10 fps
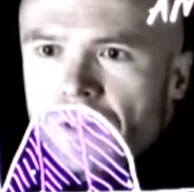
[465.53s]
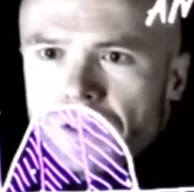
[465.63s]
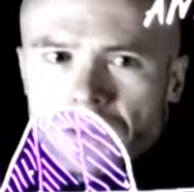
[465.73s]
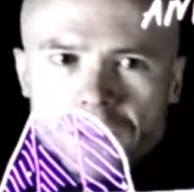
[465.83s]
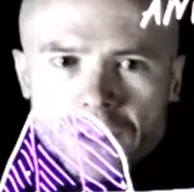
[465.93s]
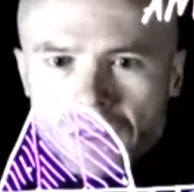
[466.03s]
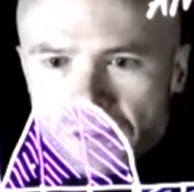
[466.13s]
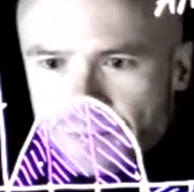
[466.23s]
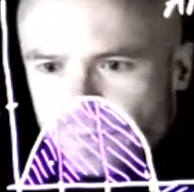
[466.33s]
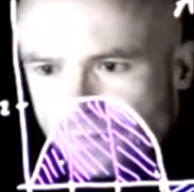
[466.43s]
function G
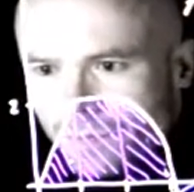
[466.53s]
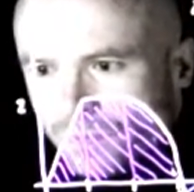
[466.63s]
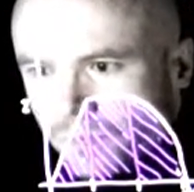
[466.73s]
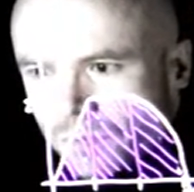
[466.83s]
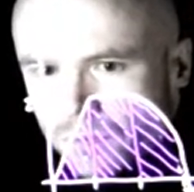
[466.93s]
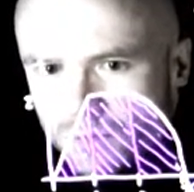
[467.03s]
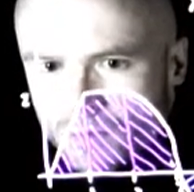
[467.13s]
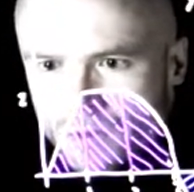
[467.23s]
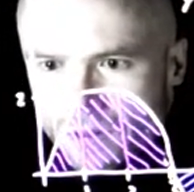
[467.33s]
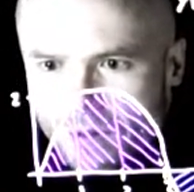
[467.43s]
is.
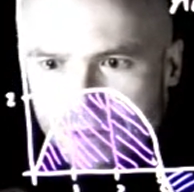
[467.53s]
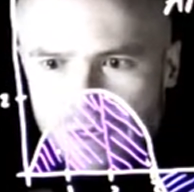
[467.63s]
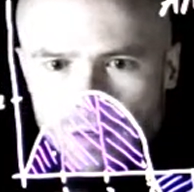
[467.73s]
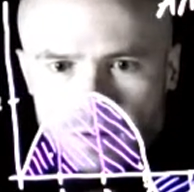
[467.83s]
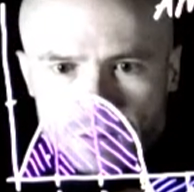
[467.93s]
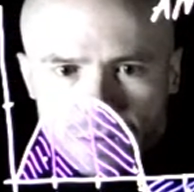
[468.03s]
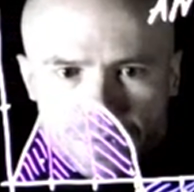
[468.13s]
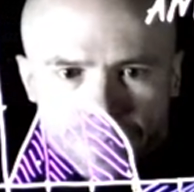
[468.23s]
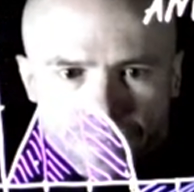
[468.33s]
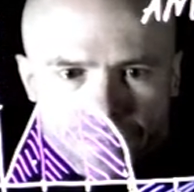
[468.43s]
Now,
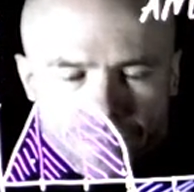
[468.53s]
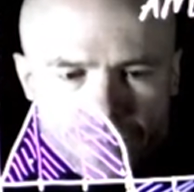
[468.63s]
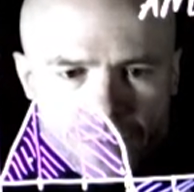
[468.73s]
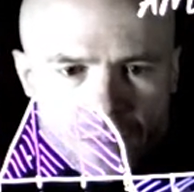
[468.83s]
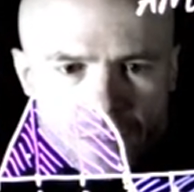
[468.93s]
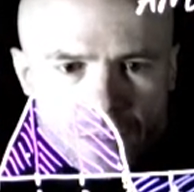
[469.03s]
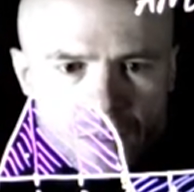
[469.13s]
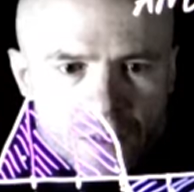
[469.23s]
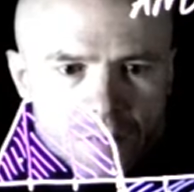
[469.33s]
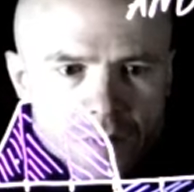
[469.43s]

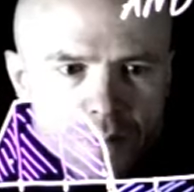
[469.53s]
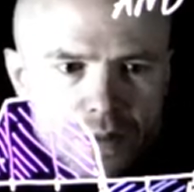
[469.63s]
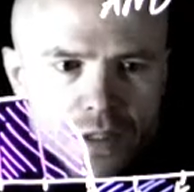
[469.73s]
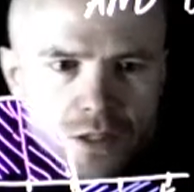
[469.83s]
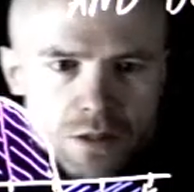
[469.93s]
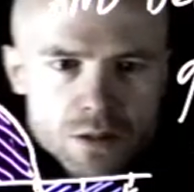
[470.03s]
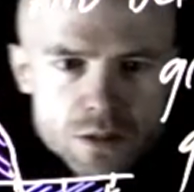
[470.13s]
we're in a position to